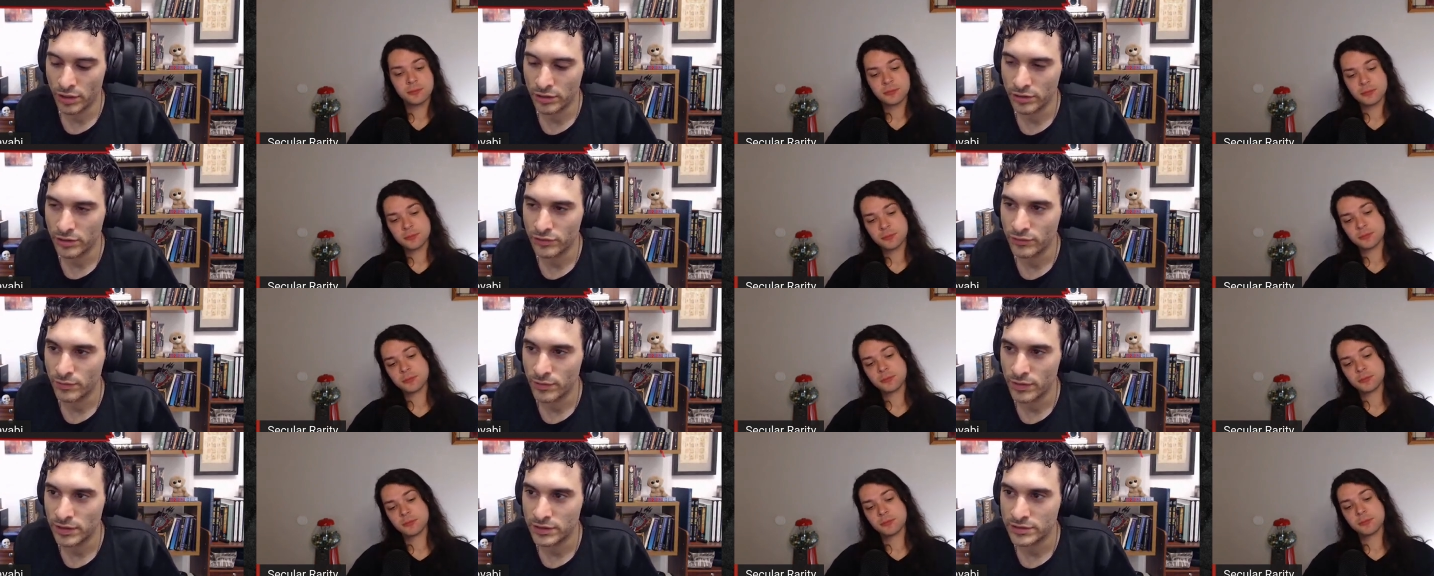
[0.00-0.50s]
Speaker 1: It
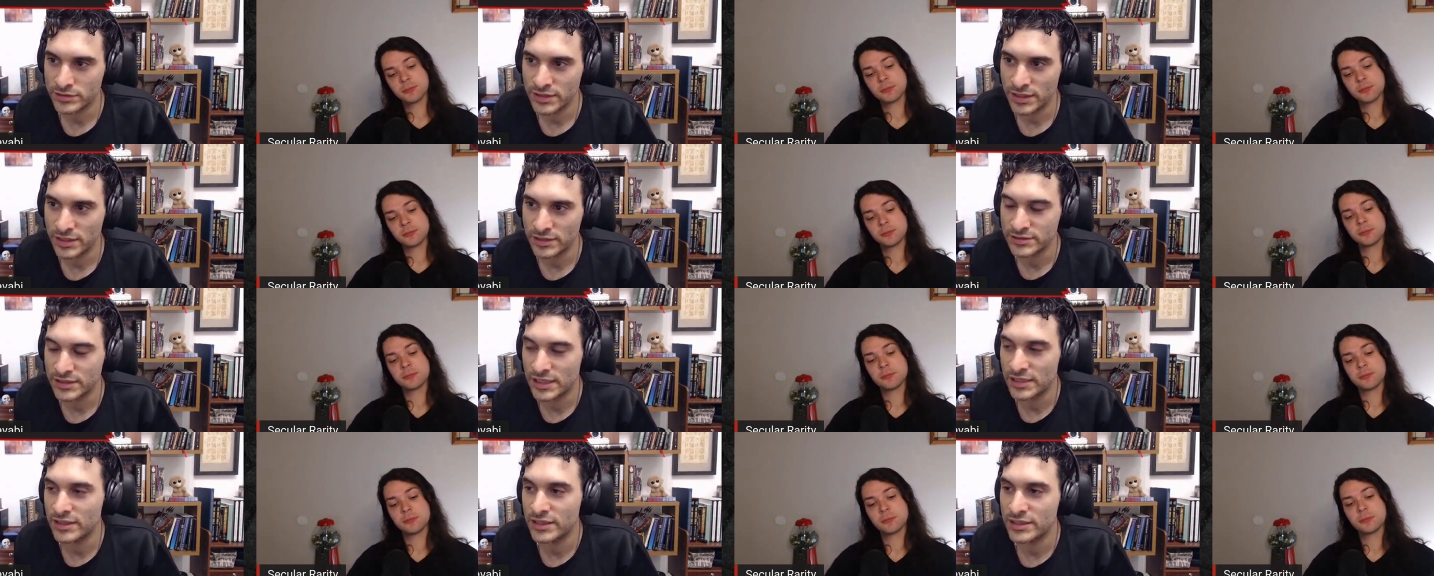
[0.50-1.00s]
doesn't make any
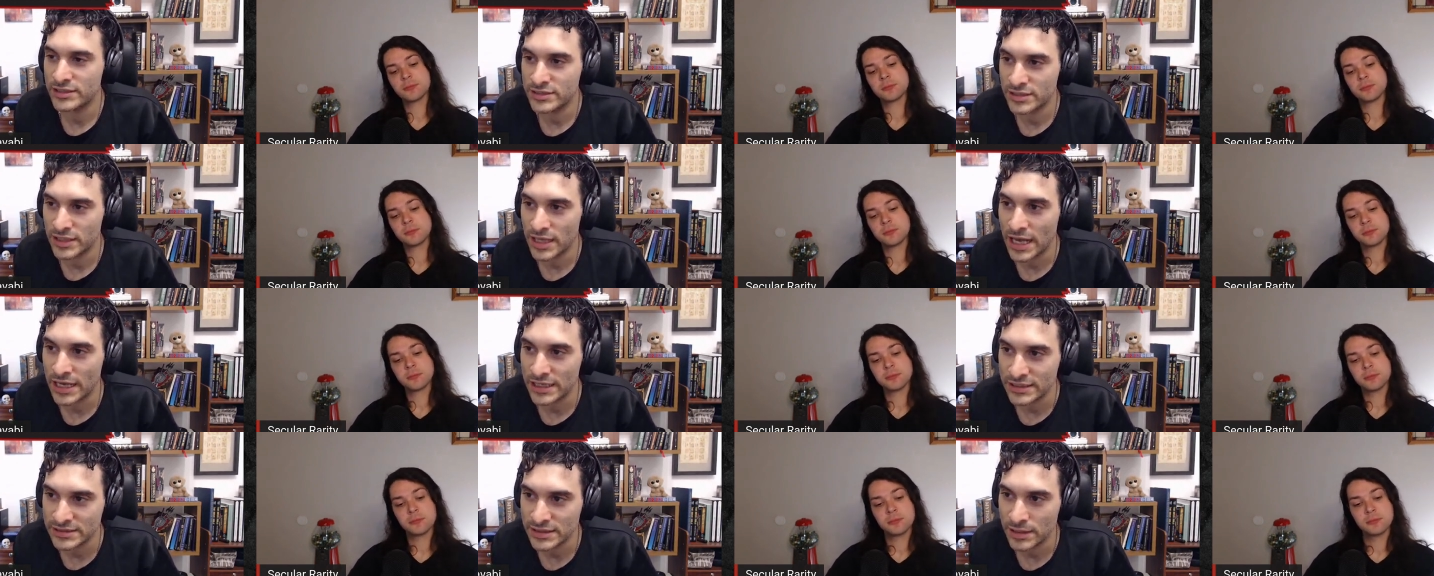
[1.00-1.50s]
sense. And they just
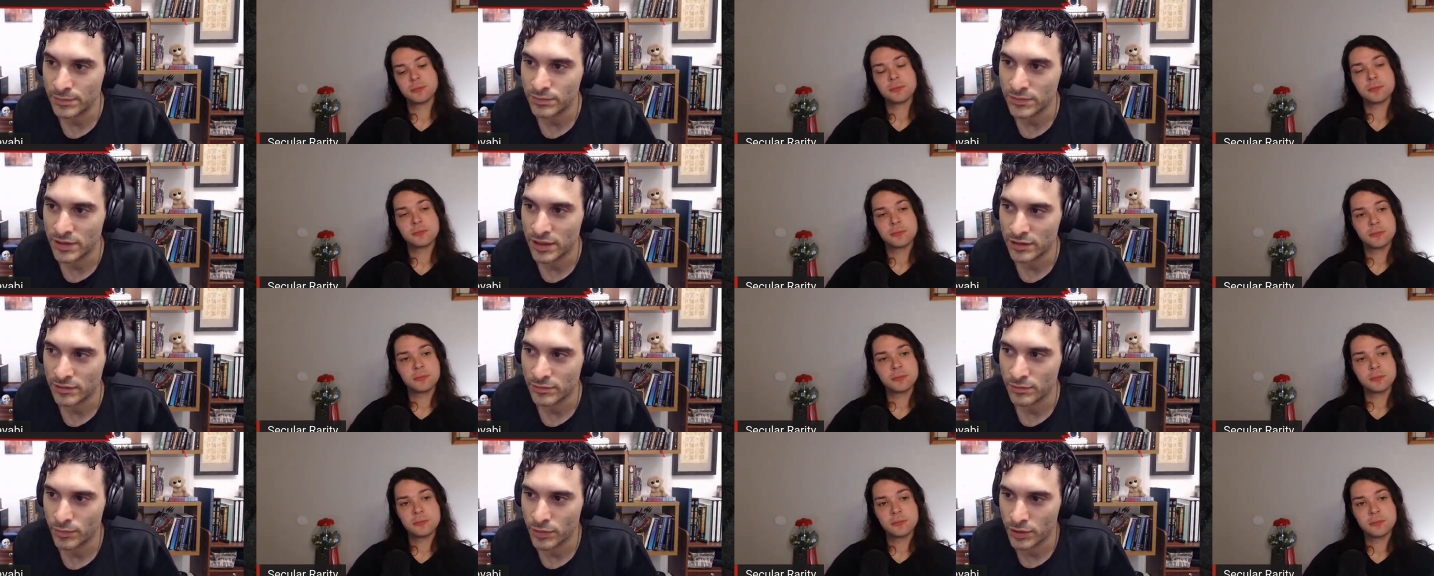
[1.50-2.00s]
accept
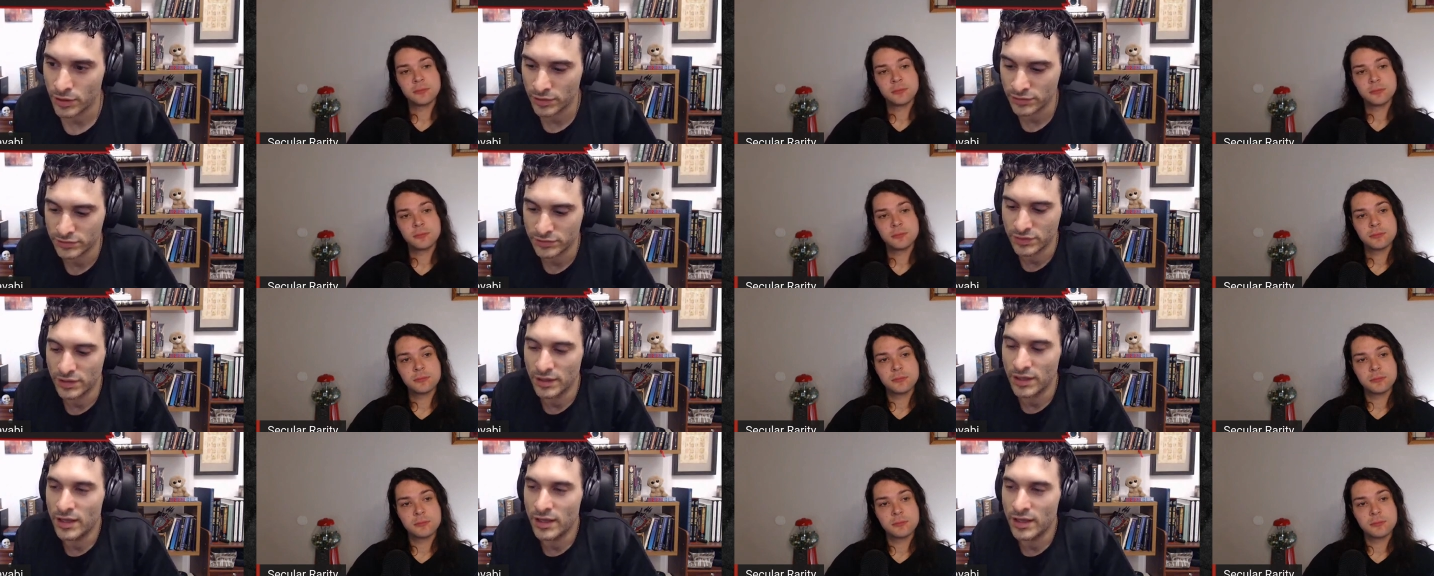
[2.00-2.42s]
it because